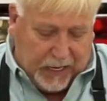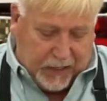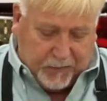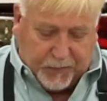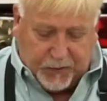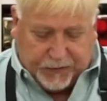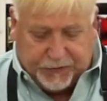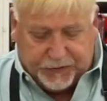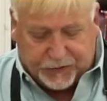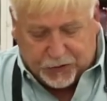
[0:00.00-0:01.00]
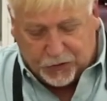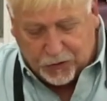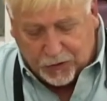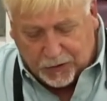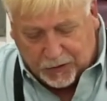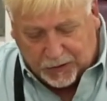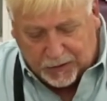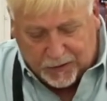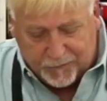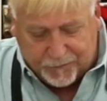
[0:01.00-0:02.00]
and put this curl
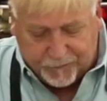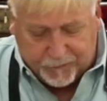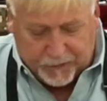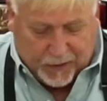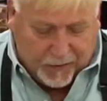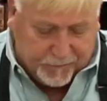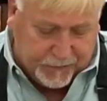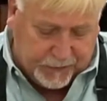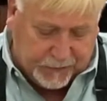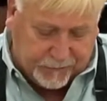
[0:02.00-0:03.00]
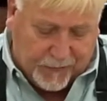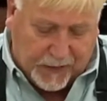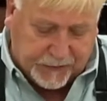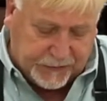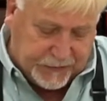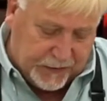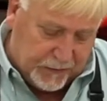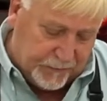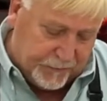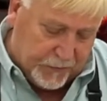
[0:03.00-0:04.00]
of the
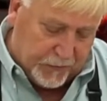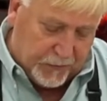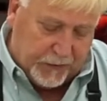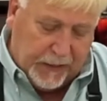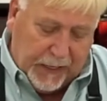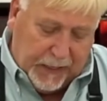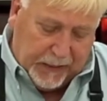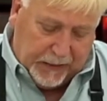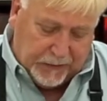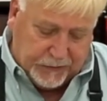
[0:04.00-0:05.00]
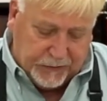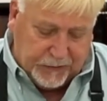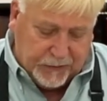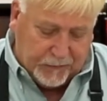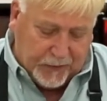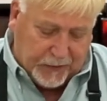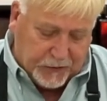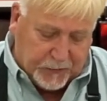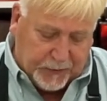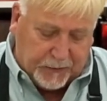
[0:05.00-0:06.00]
foxtail fern into the
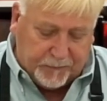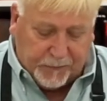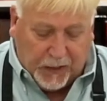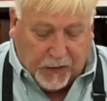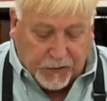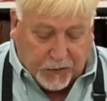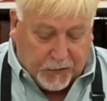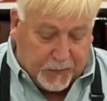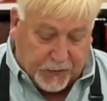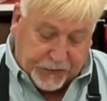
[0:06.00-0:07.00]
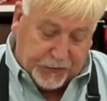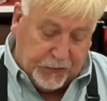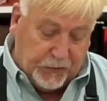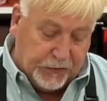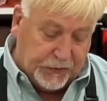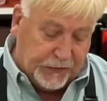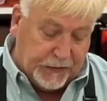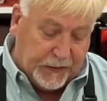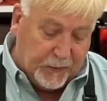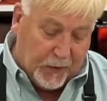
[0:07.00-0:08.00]
arrangement. So the person who's
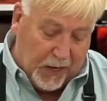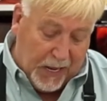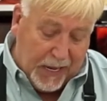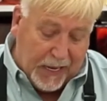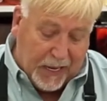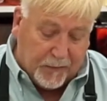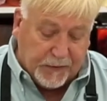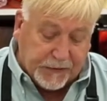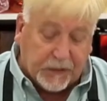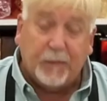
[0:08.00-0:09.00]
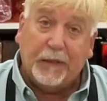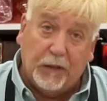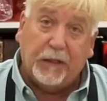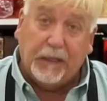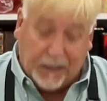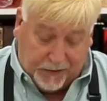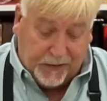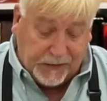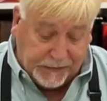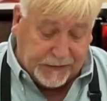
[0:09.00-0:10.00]
sitting where I am is going to be looking at
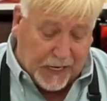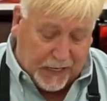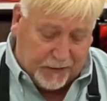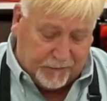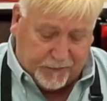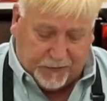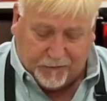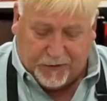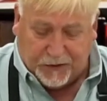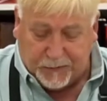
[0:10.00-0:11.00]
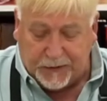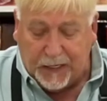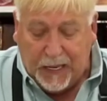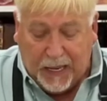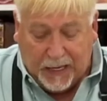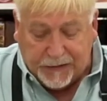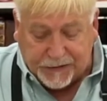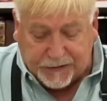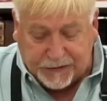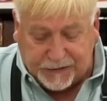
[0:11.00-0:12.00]
this side of the arrangement and
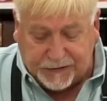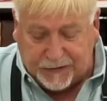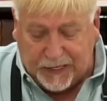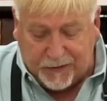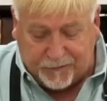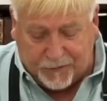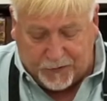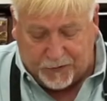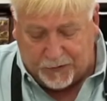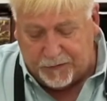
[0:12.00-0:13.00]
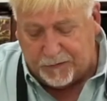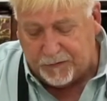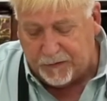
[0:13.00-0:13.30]
is going to see that fern.